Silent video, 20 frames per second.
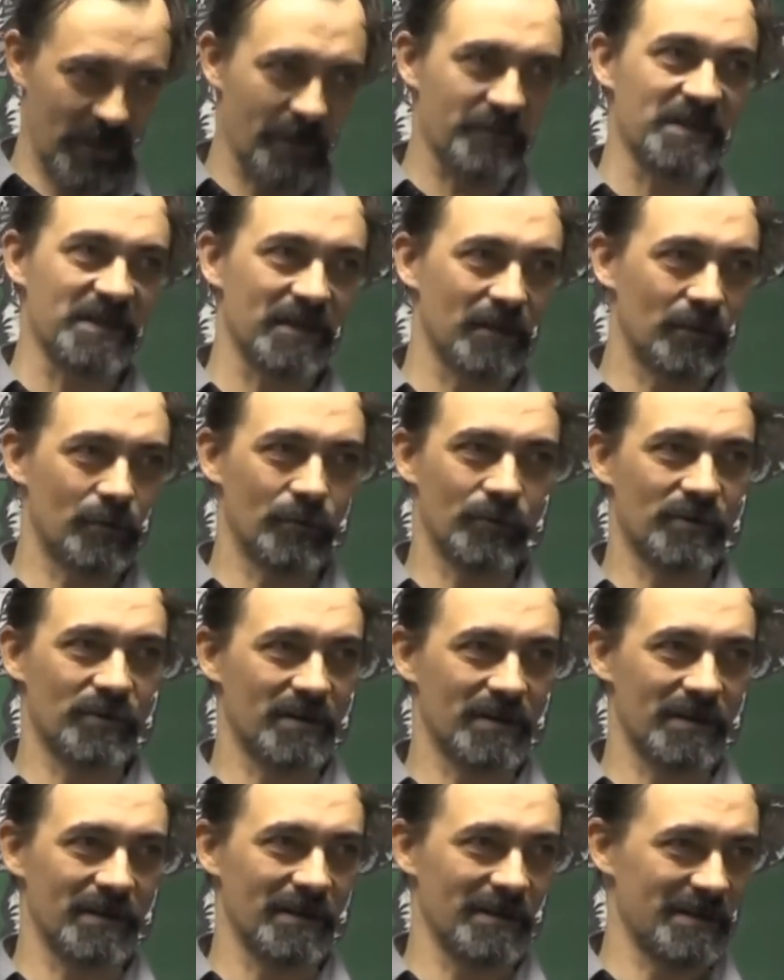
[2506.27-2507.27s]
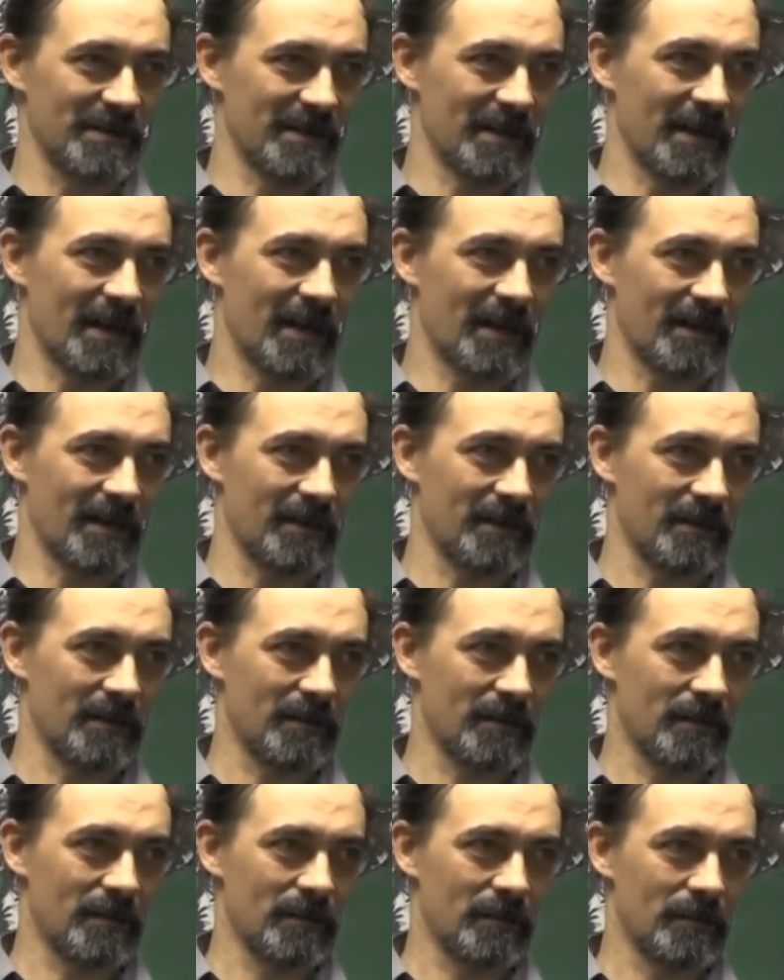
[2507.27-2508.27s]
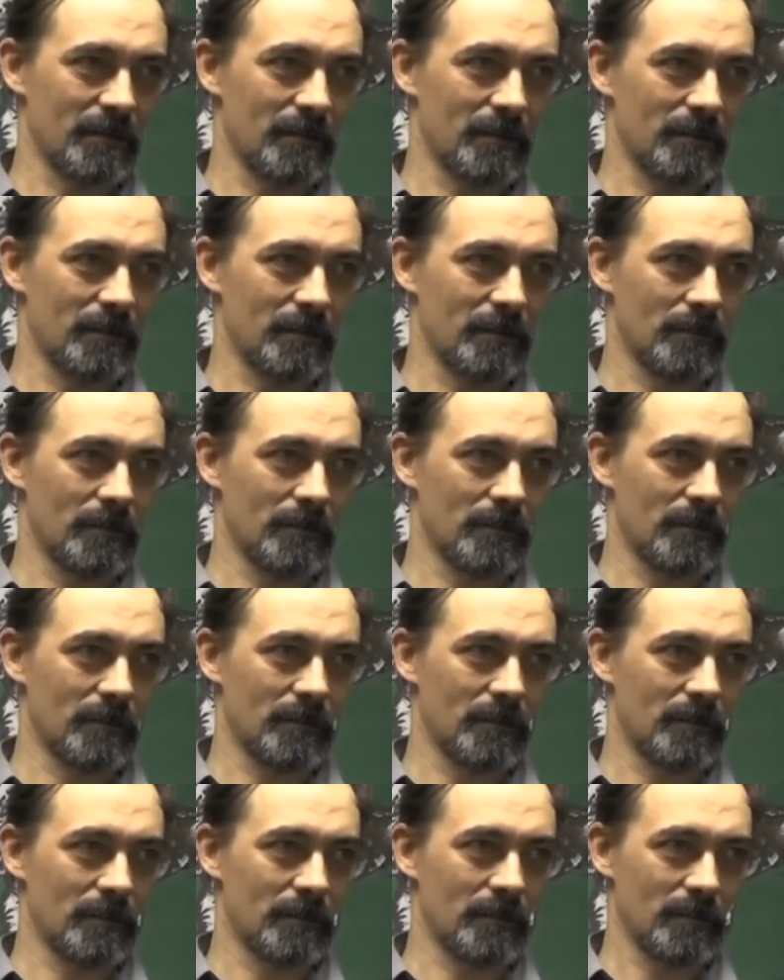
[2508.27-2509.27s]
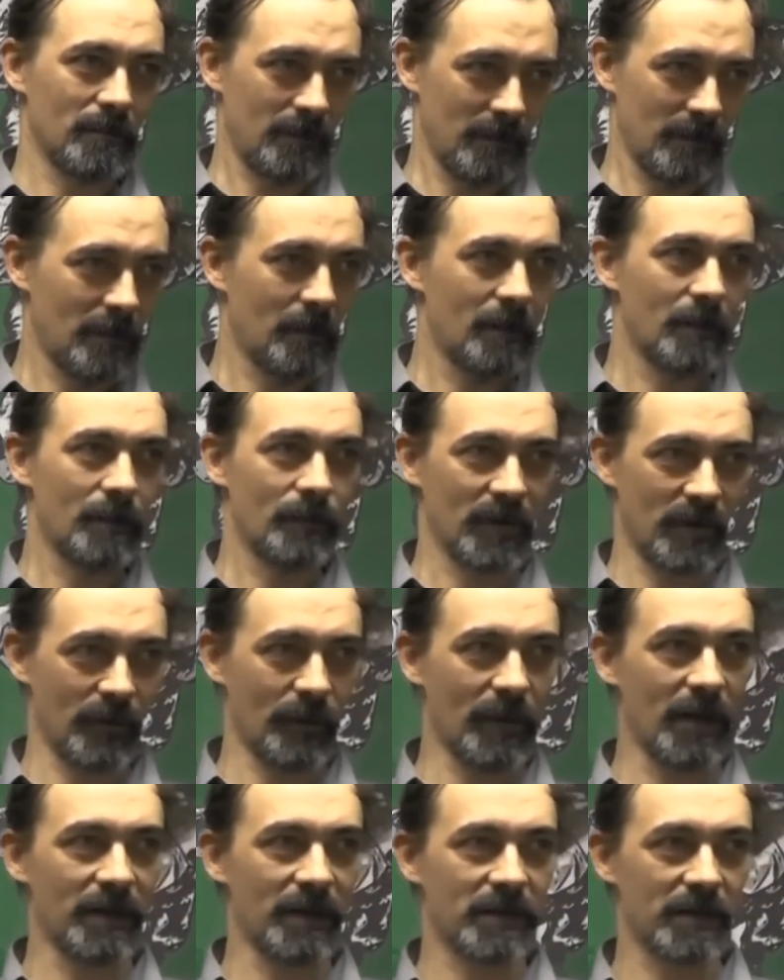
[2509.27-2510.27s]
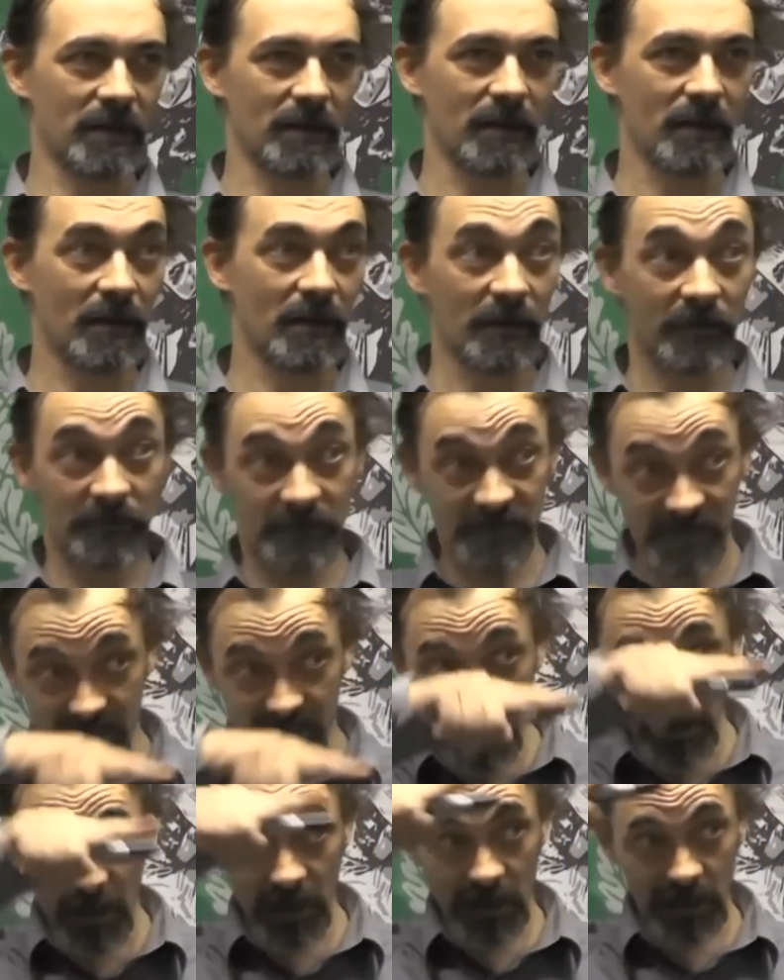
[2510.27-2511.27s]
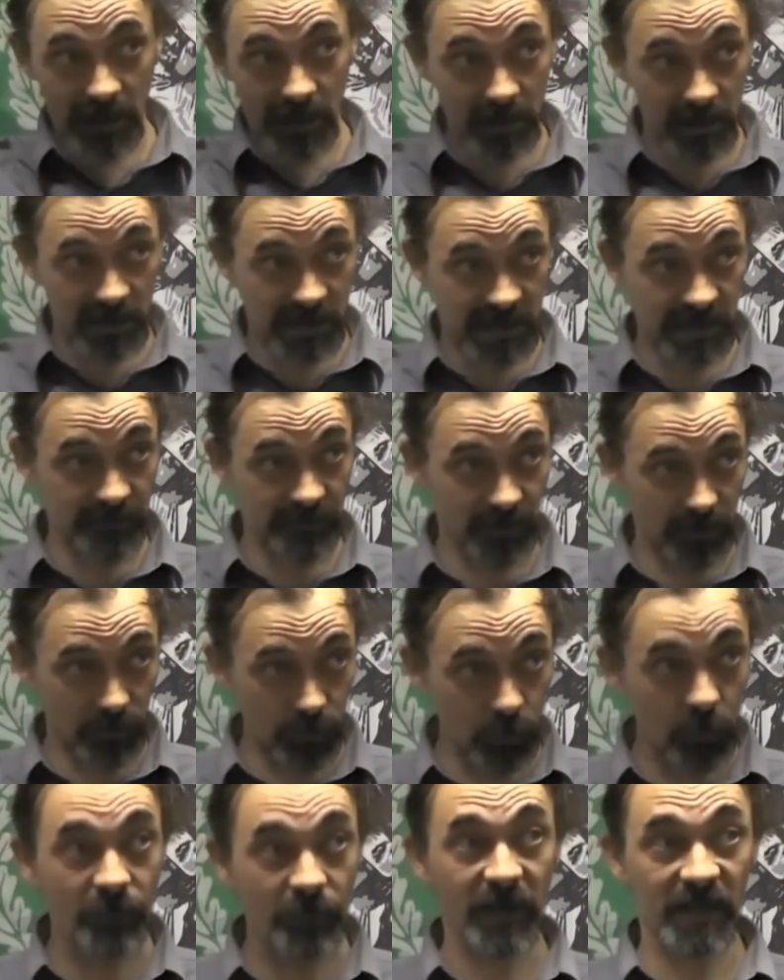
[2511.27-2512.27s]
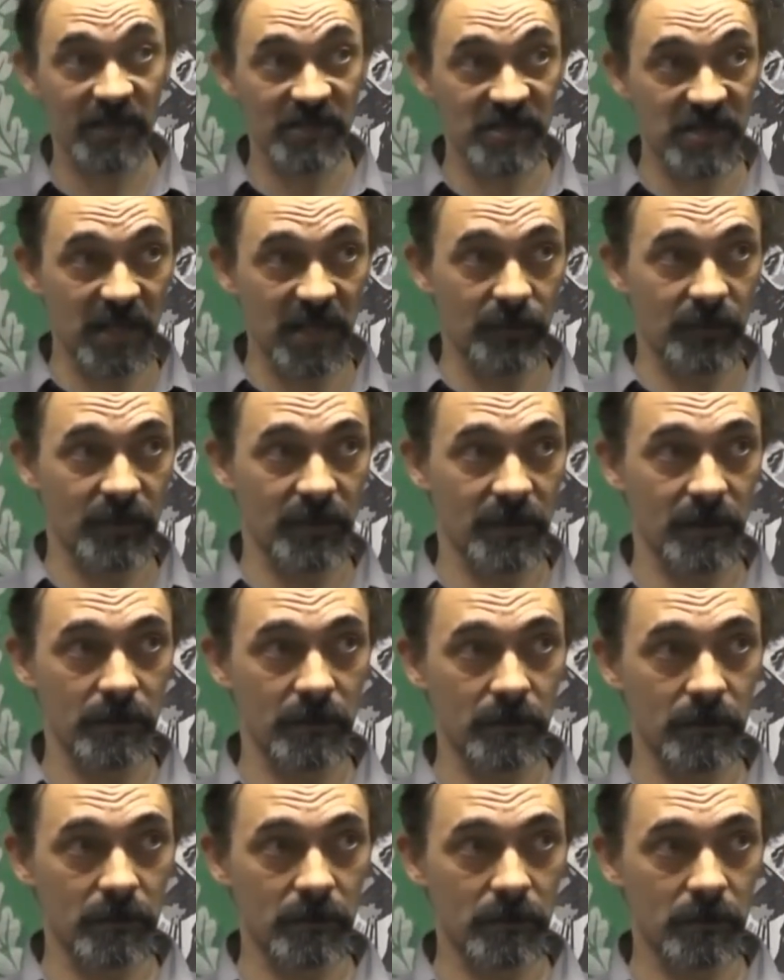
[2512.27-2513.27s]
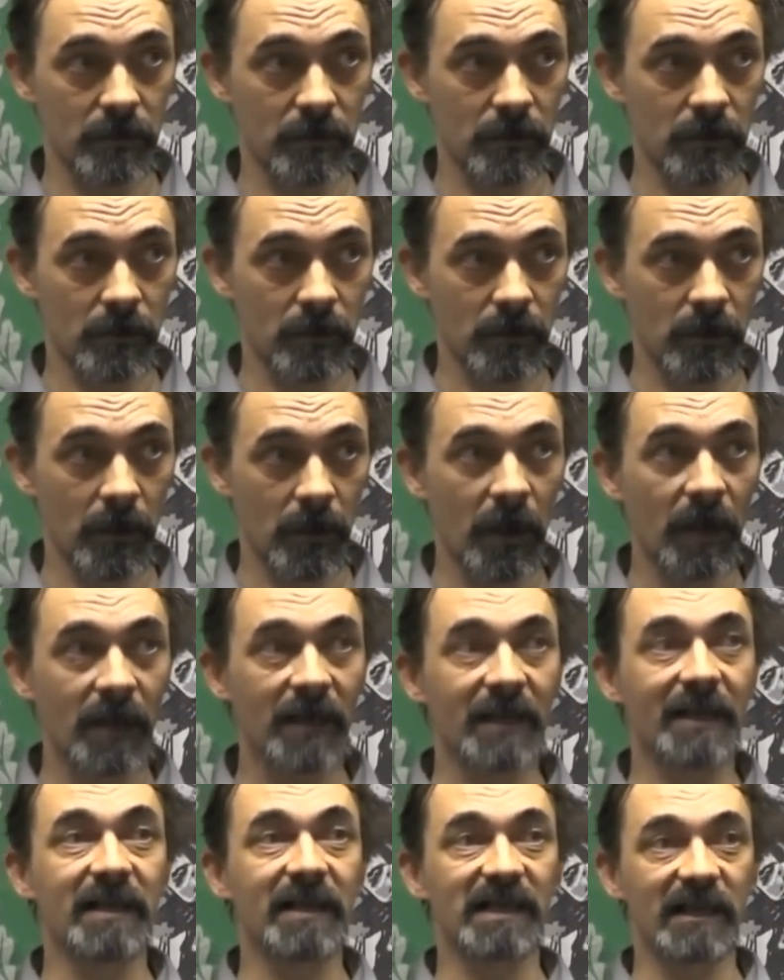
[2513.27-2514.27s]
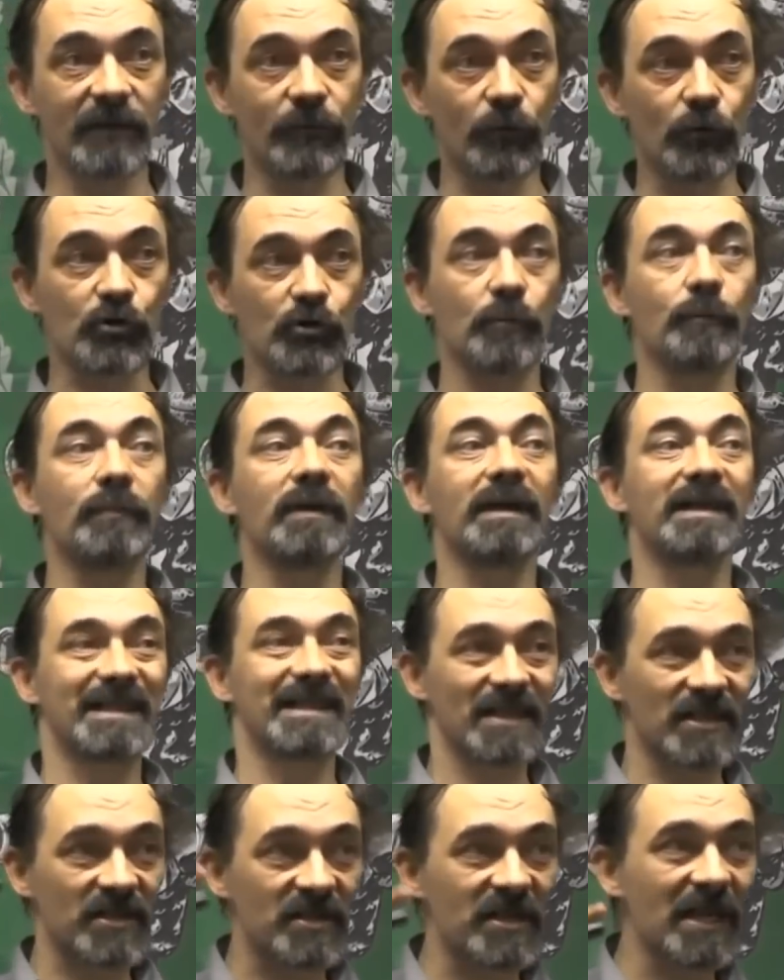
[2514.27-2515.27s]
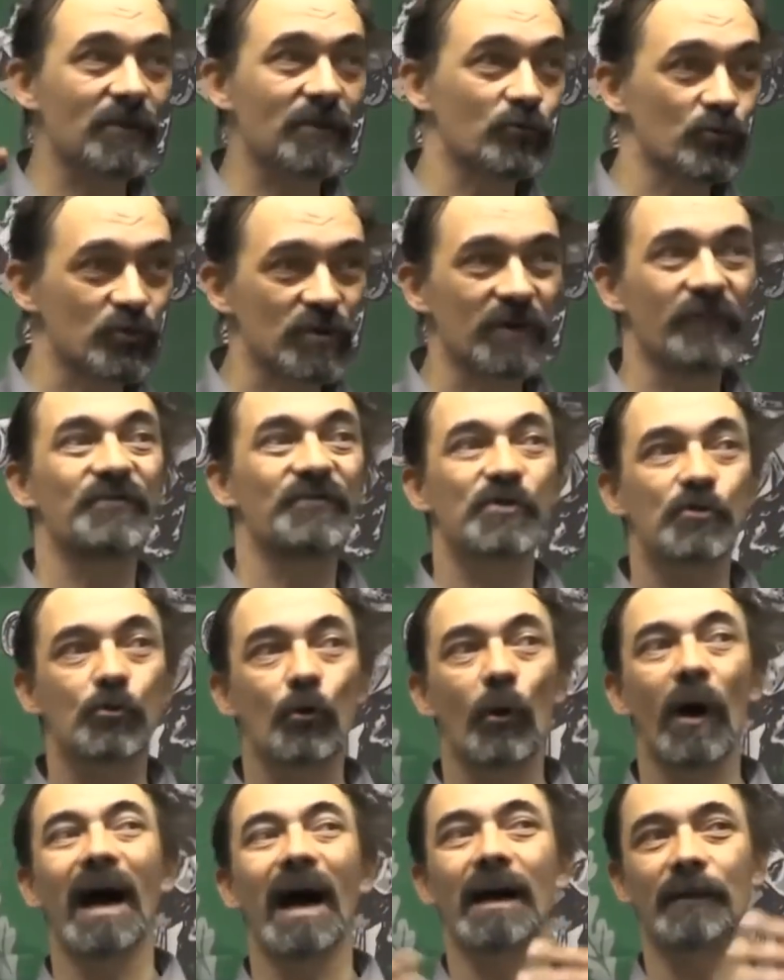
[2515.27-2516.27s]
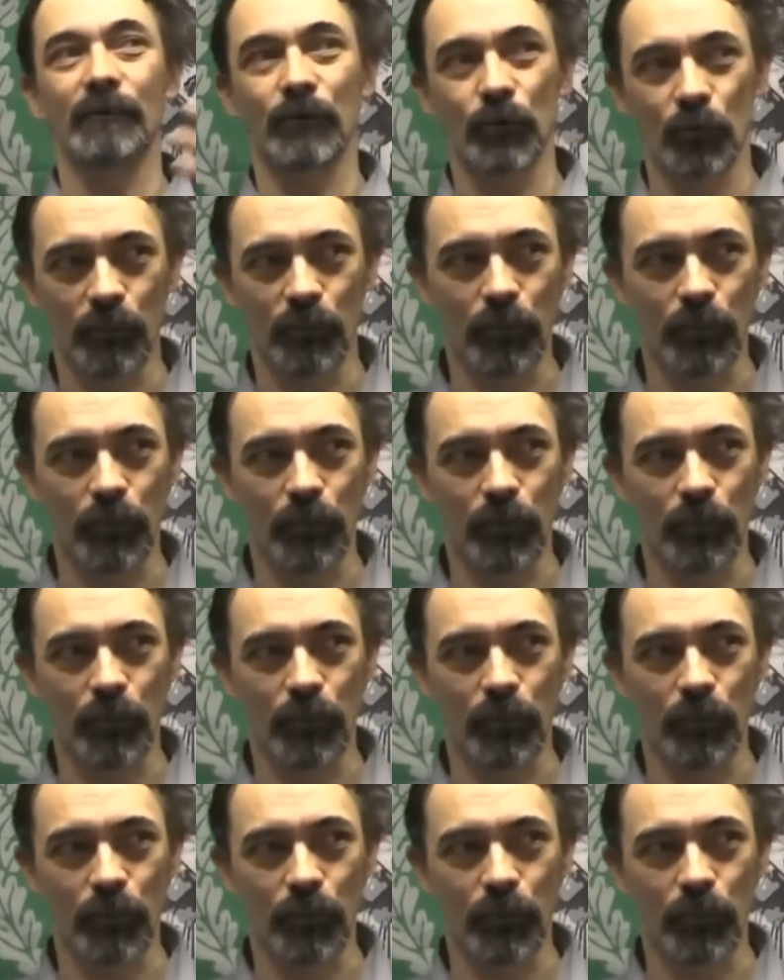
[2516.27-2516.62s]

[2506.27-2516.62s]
ISIS went through there, for example. So, you know, all of the borders of Syria were a source of terrorists.